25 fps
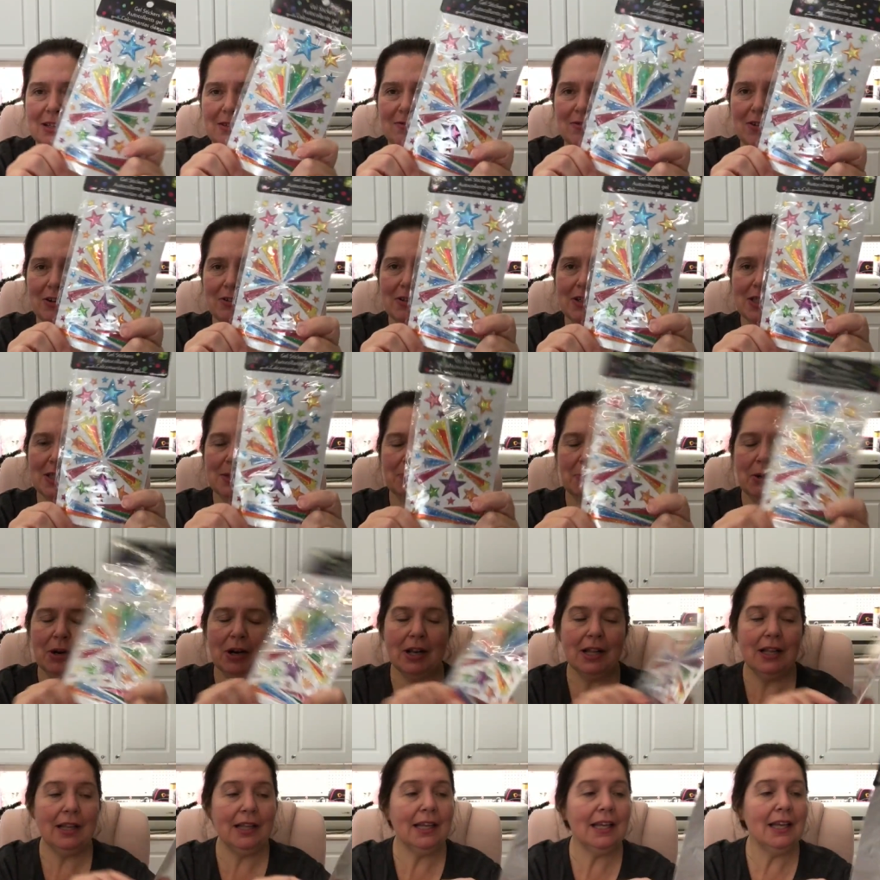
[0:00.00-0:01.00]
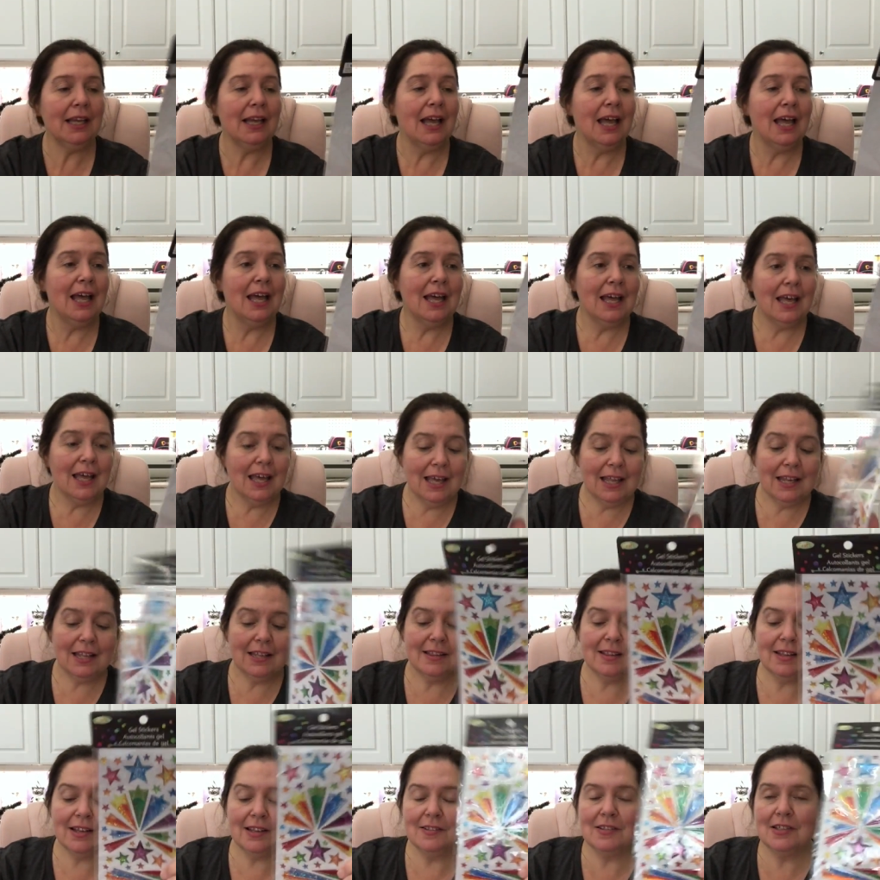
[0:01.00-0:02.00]
very sparkly, and
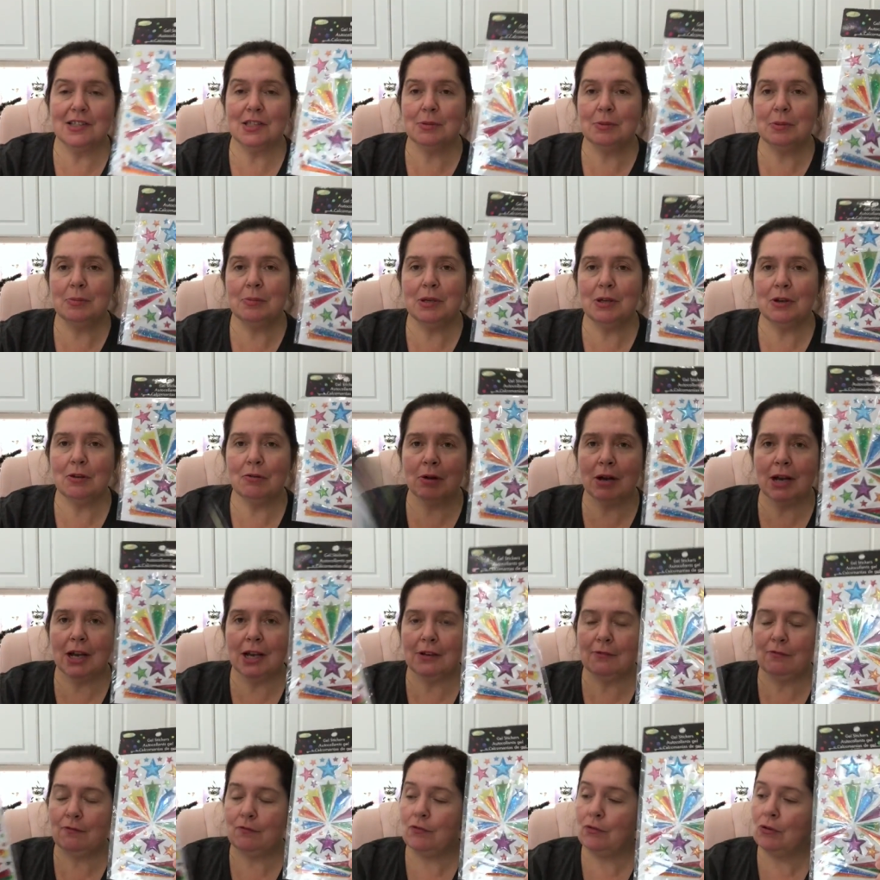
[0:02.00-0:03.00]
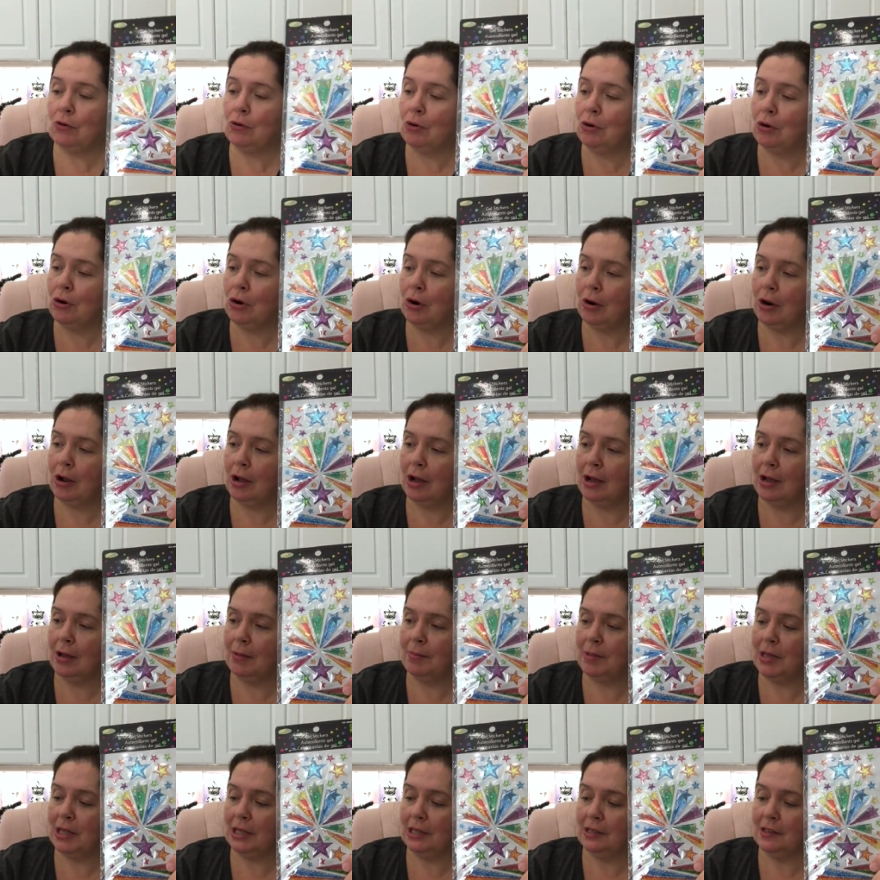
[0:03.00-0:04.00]
I thought this would be great for
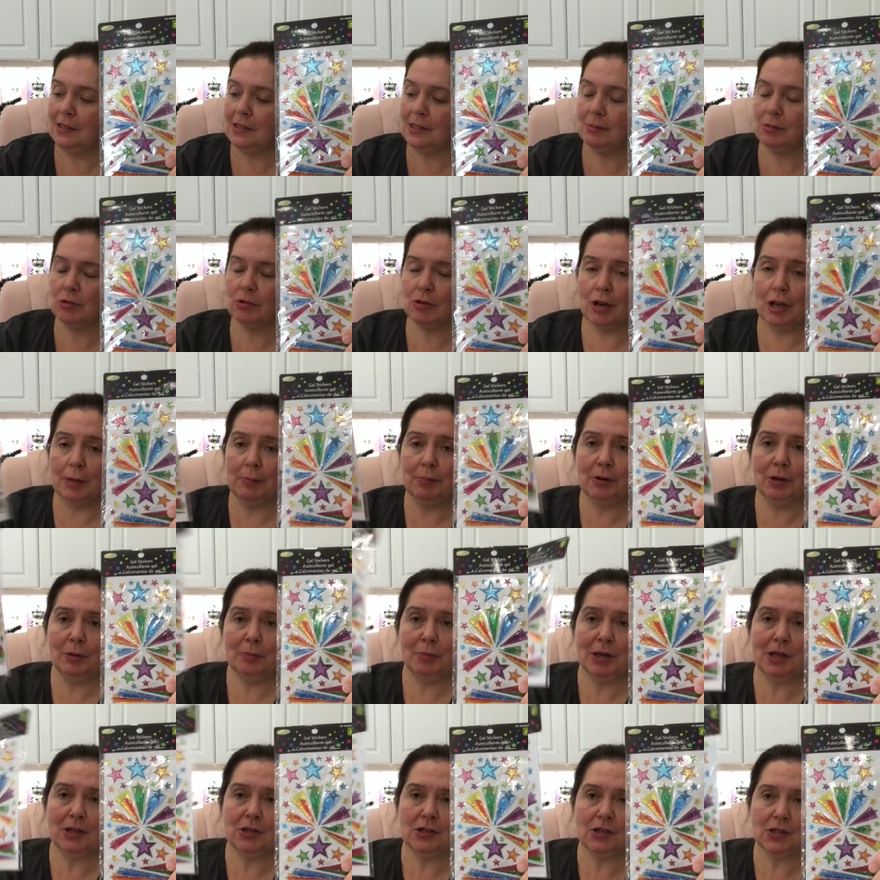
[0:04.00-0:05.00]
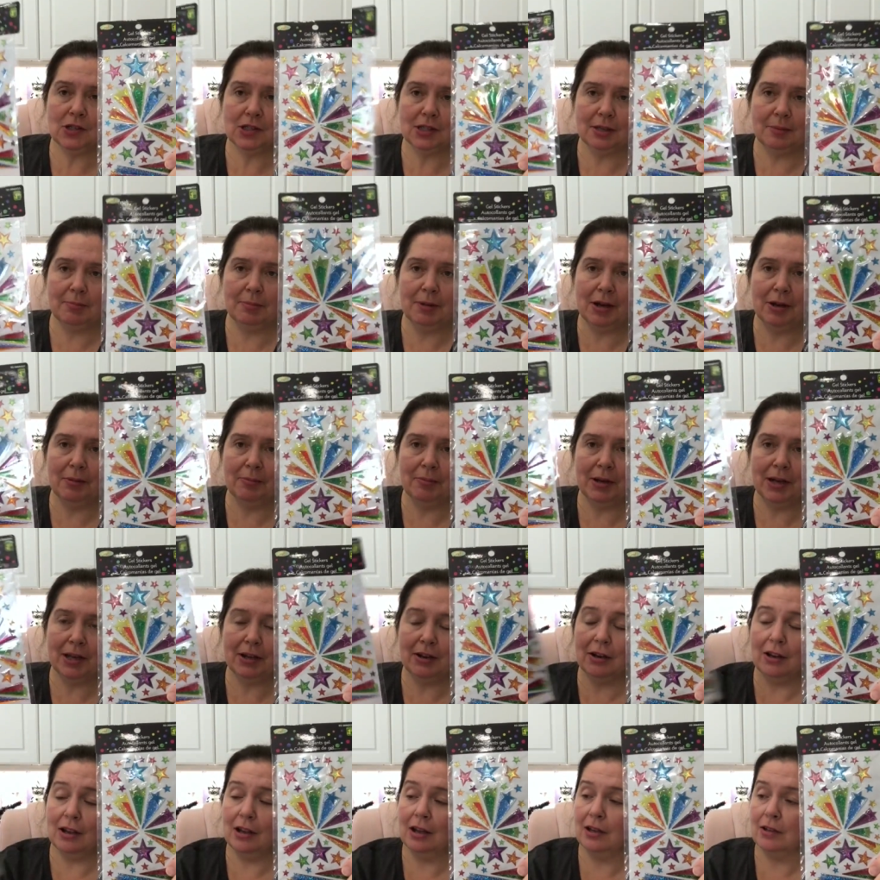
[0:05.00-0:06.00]
making some scrapbook pages about my